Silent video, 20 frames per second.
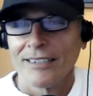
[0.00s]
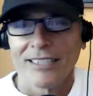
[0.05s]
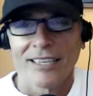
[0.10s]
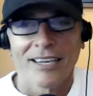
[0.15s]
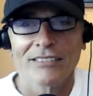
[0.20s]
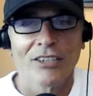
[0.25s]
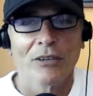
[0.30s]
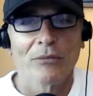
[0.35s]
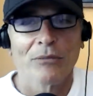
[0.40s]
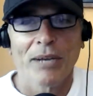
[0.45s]
you
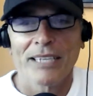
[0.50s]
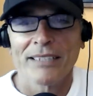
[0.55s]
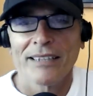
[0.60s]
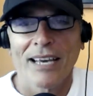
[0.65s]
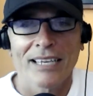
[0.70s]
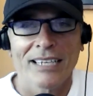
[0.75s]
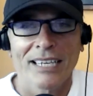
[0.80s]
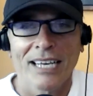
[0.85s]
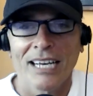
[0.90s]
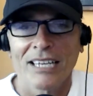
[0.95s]
know, don't make
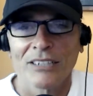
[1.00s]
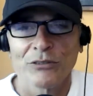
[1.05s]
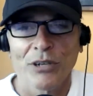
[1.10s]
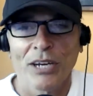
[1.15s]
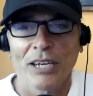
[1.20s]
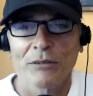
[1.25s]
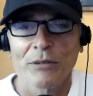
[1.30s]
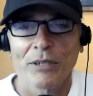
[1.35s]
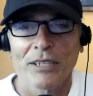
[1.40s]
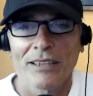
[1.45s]
that
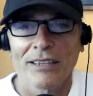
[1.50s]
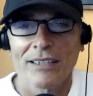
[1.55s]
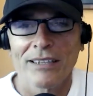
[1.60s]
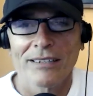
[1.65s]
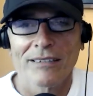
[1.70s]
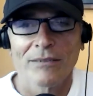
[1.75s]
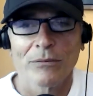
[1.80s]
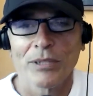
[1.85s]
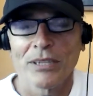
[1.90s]
contract with the